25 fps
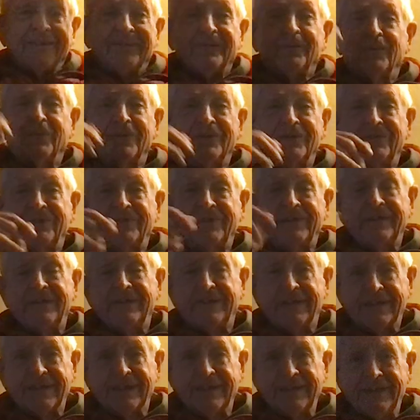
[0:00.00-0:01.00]
which she
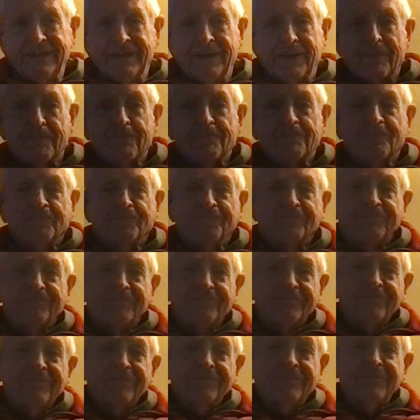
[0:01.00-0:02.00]
did.
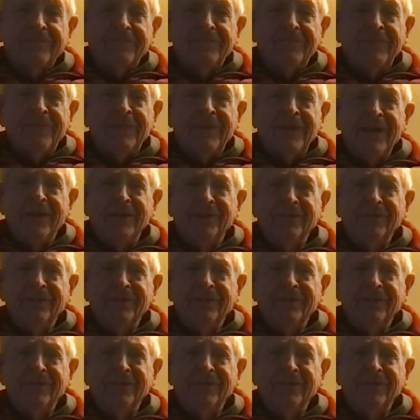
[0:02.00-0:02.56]
And